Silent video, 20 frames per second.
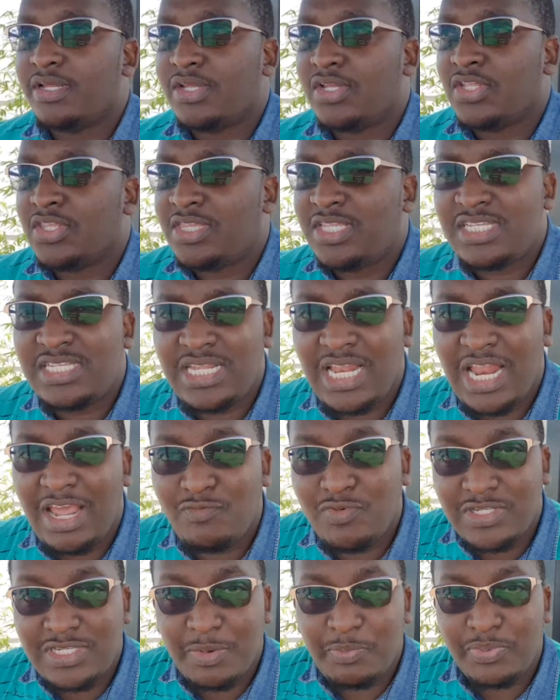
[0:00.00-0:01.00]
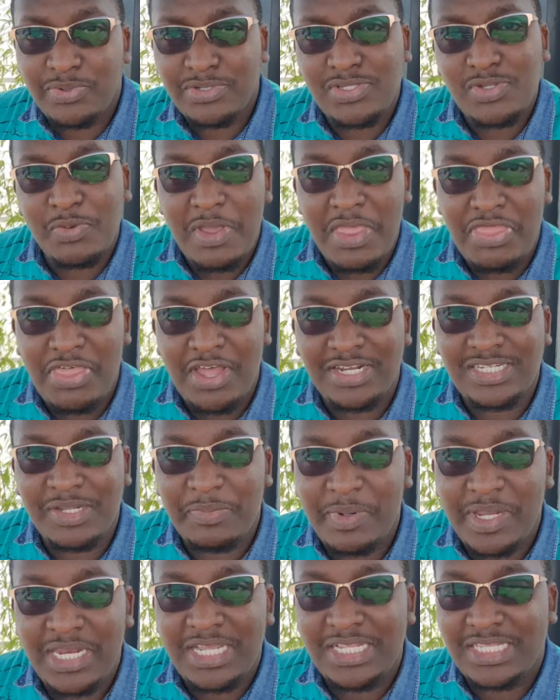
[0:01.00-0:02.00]
this live was supposed to be 30
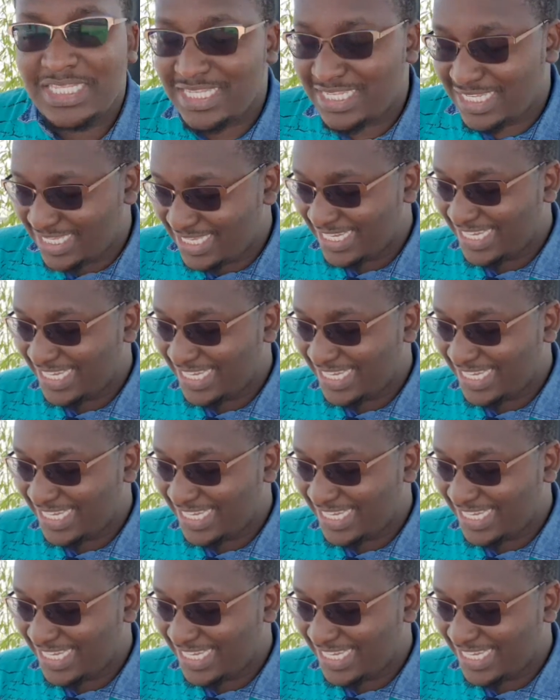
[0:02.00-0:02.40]
minutes.